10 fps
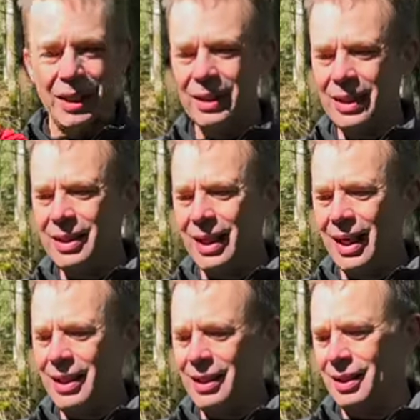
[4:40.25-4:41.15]
in this
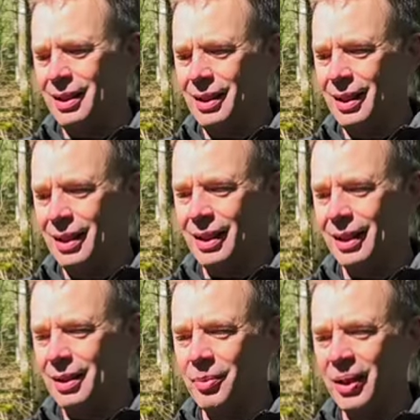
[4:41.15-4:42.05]
case. I
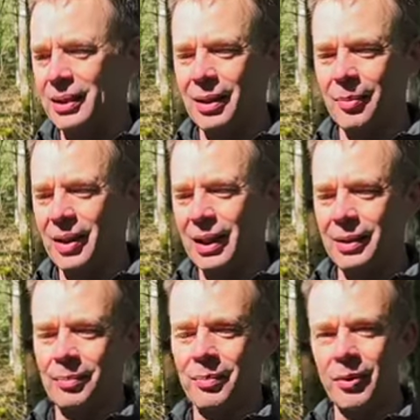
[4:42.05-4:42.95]
can bring
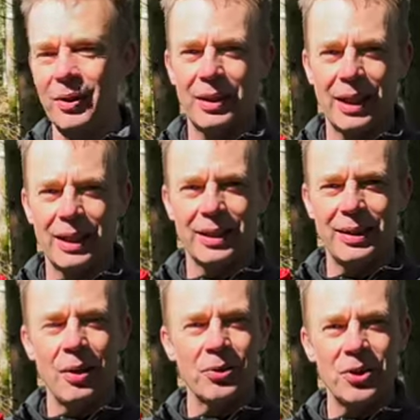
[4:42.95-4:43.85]
something more like a
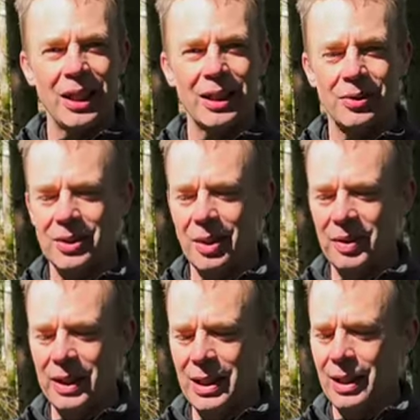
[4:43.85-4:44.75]
down jacket or
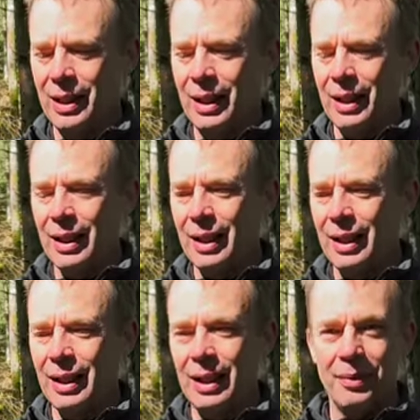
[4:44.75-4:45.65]
something
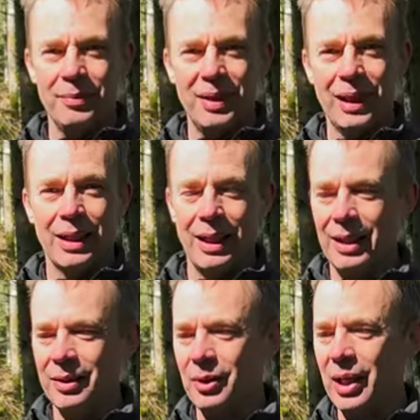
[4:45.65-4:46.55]
in
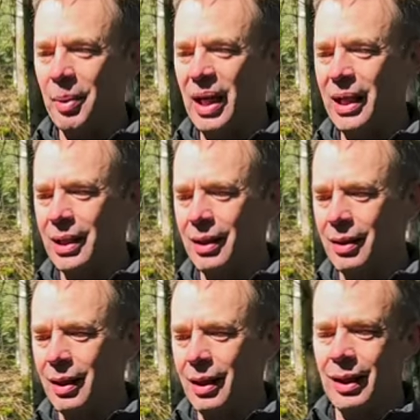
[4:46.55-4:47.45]
a dry bag.
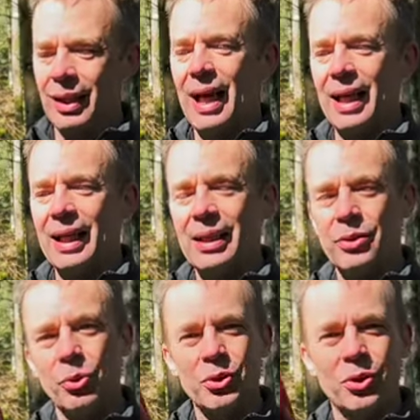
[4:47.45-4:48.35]
And
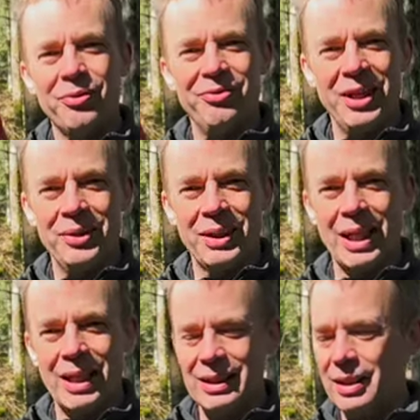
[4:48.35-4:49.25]
it's also very
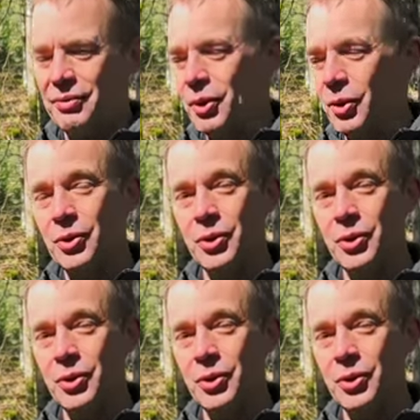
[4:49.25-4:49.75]
nice if you don't